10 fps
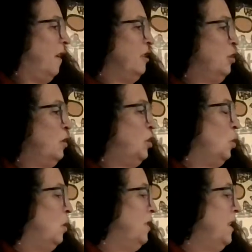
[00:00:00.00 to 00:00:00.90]
onto a
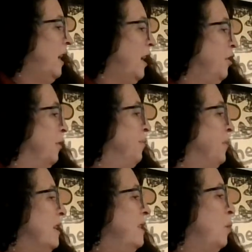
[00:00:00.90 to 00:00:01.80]
stool at the diner.
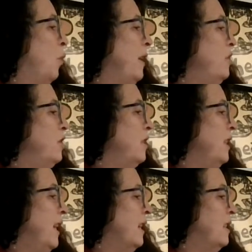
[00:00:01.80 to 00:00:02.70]
Some ranchers at
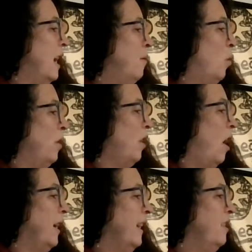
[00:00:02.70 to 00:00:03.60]
the next table were
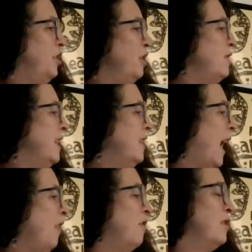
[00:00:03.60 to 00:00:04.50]
talking. Did you see
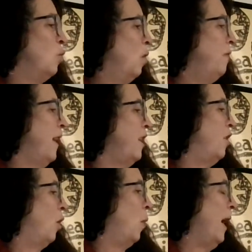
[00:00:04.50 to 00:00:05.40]
that? There's a wolf
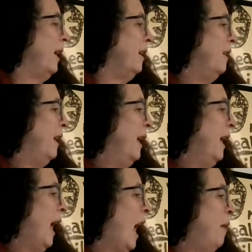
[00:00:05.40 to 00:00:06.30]
headed our way.
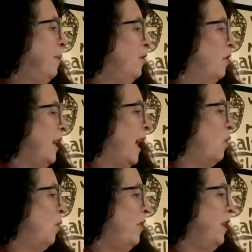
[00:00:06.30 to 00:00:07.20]
Abby and her
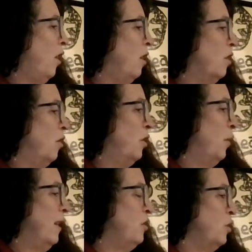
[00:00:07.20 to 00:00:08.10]
dad read the article that
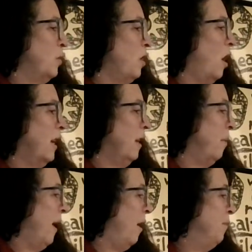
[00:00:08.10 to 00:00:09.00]
ranchers were talking
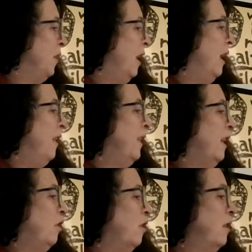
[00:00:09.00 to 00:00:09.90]
about.
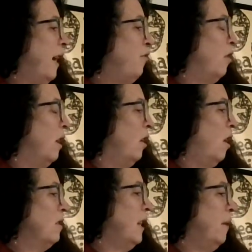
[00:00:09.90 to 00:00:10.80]
They learned after a
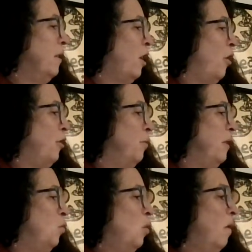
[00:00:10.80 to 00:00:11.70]
long time ago there had
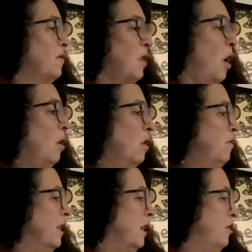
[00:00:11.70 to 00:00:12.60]
been wolves all
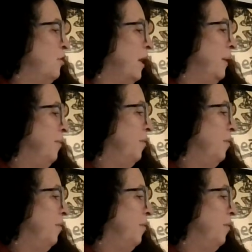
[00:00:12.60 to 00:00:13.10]
over the country.